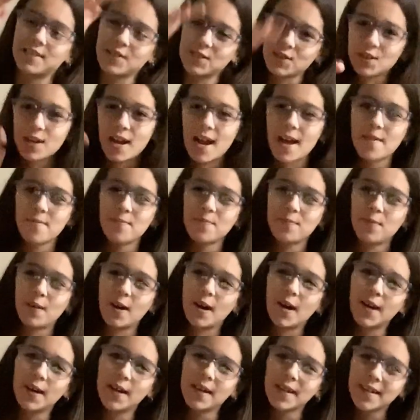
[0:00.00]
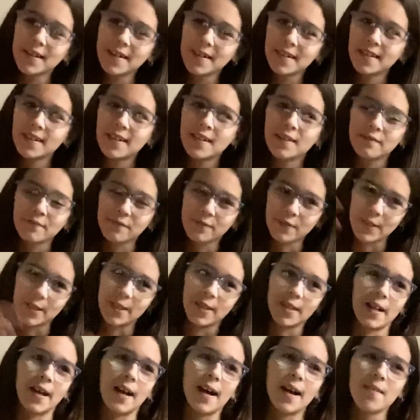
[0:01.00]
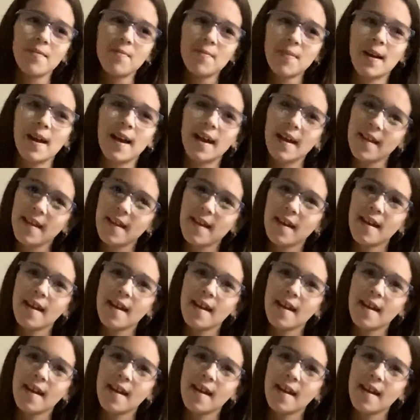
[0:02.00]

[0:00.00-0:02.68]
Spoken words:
tripod for the iPad